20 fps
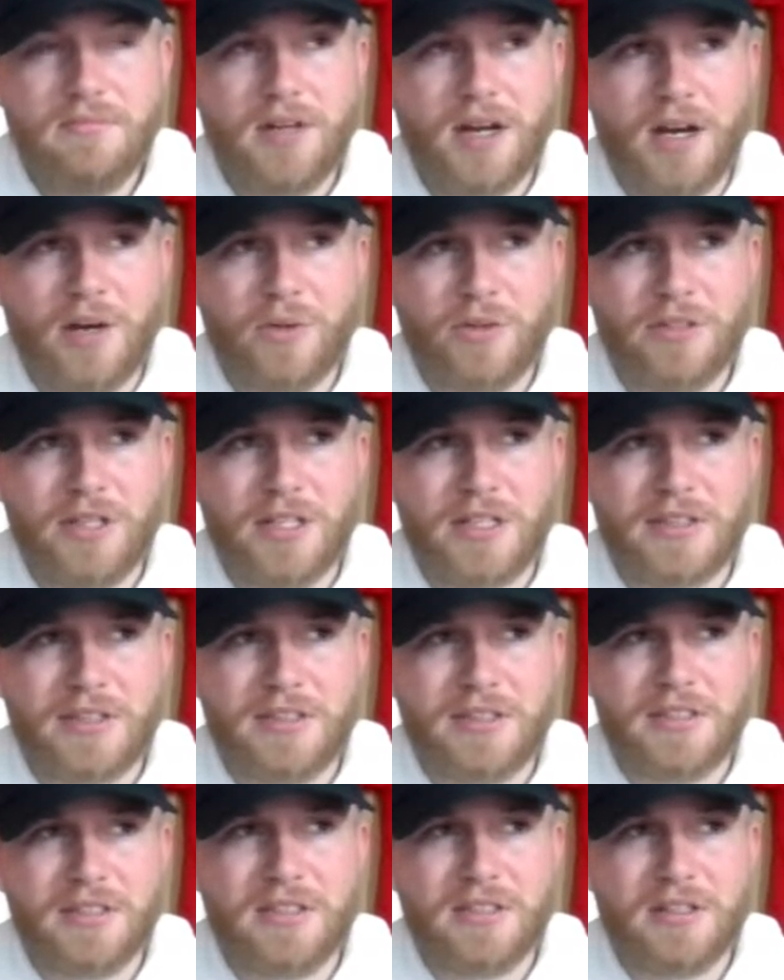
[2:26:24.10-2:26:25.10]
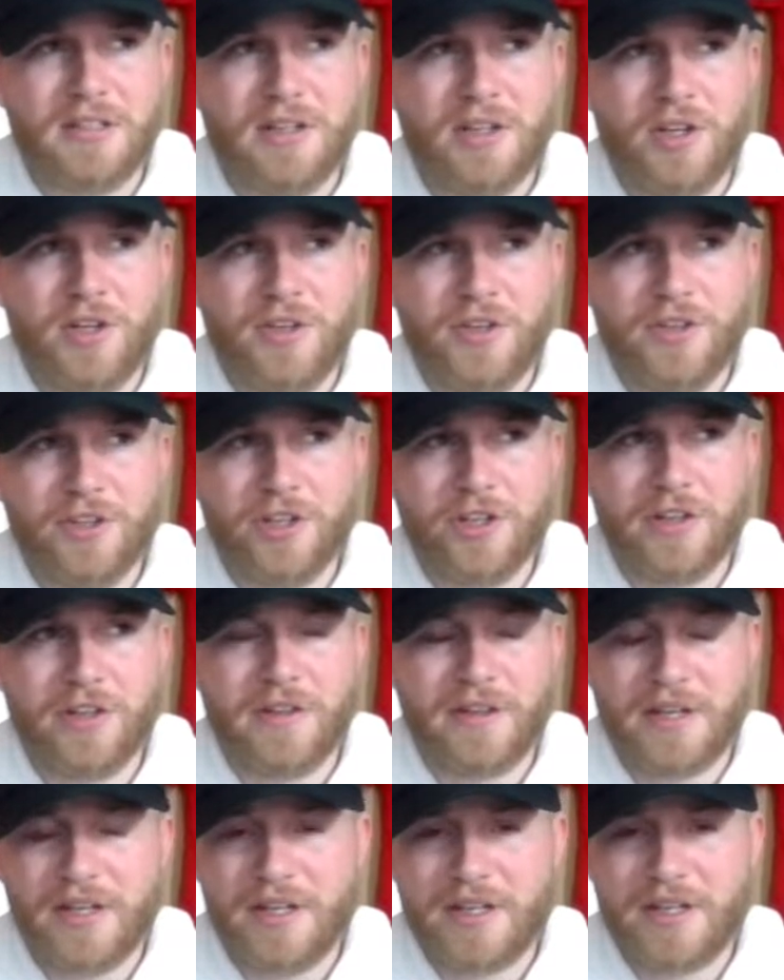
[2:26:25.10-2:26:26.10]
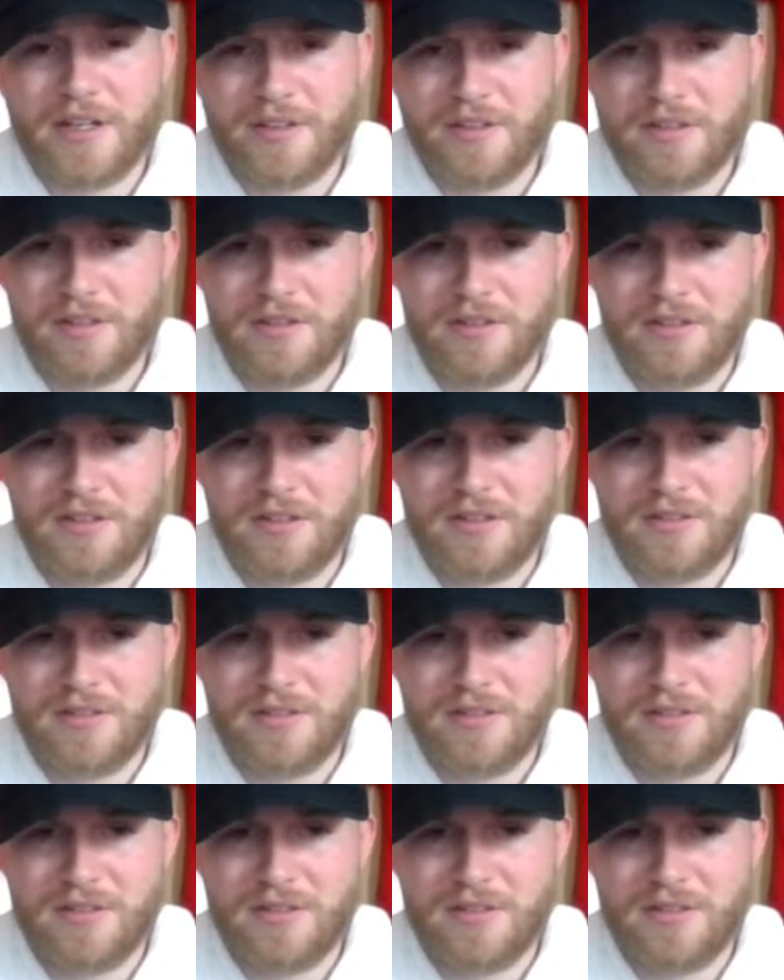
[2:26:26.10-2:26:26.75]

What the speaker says: I would like the under in that. I think.